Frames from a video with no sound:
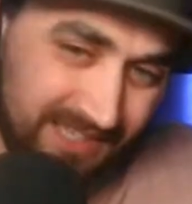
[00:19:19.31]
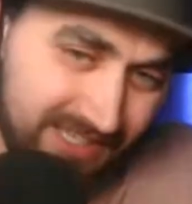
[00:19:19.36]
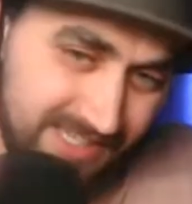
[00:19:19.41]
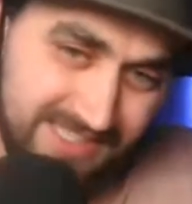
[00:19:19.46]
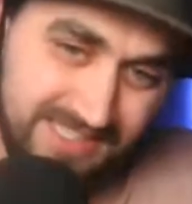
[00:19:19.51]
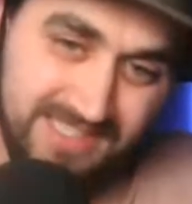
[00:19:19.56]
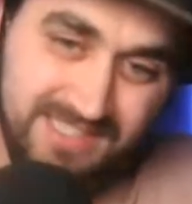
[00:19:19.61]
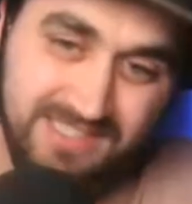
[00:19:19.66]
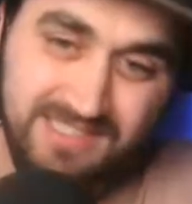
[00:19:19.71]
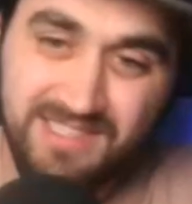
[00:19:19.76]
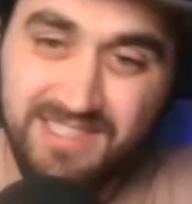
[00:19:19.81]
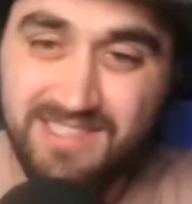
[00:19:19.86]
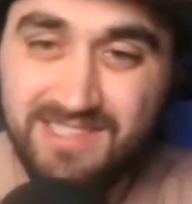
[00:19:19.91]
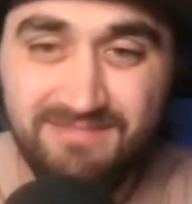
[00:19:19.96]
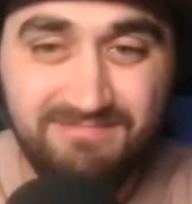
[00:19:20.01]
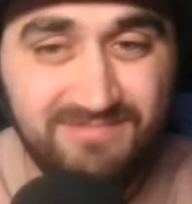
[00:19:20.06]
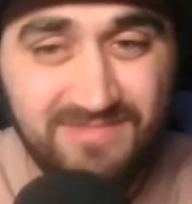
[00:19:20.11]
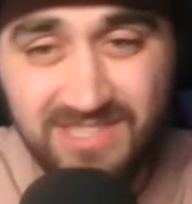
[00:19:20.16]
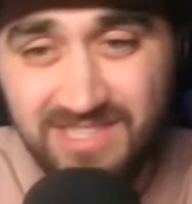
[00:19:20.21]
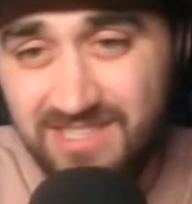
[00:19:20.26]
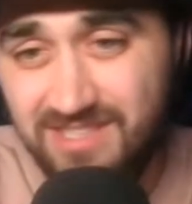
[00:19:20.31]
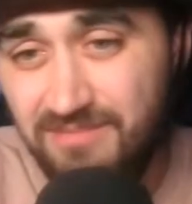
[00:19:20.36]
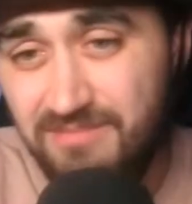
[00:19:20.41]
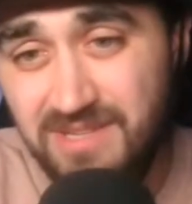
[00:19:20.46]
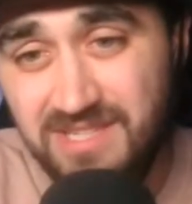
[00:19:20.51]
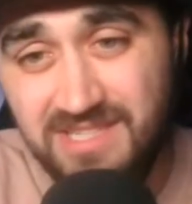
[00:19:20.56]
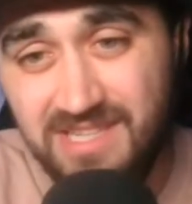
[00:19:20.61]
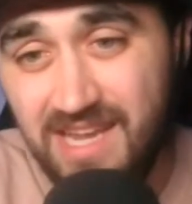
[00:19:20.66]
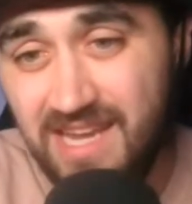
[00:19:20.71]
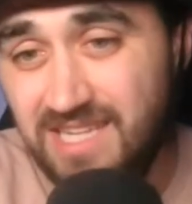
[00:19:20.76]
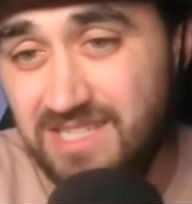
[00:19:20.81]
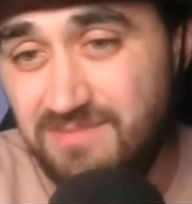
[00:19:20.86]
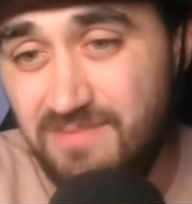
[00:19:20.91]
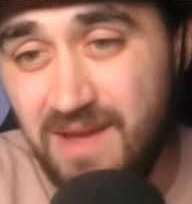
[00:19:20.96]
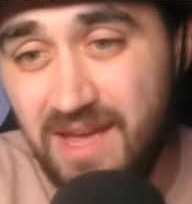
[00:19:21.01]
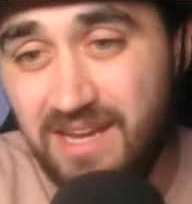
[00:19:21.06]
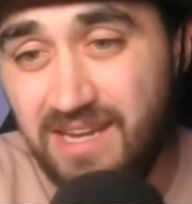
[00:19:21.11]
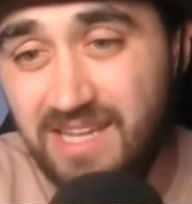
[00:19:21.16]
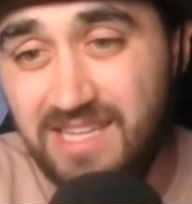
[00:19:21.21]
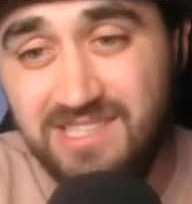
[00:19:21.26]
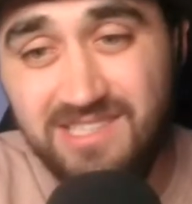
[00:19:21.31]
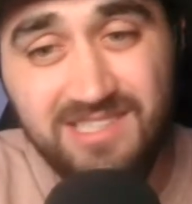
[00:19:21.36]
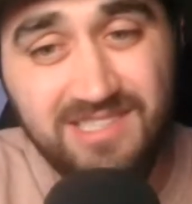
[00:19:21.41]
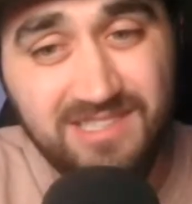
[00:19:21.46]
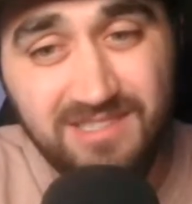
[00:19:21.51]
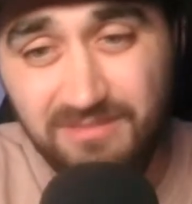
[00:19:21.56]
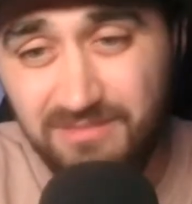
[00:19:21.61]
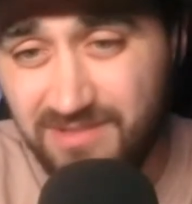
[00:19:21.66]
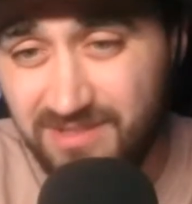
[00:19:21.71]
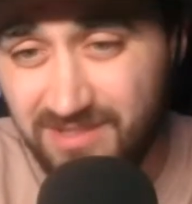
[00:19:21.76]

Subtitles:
Just the mistakes, man. It's just the...